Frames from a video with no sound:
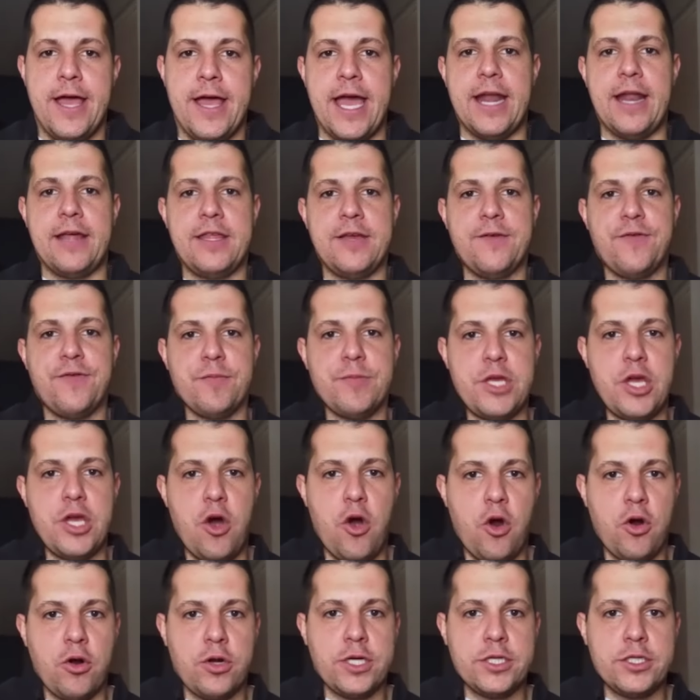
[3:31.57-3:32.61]
And I think from the
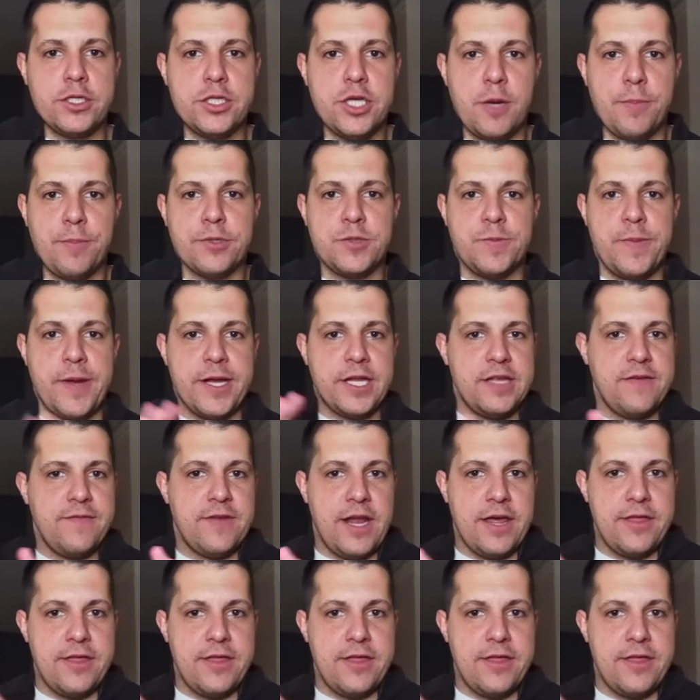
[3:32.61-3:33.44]
Arkansas perspective,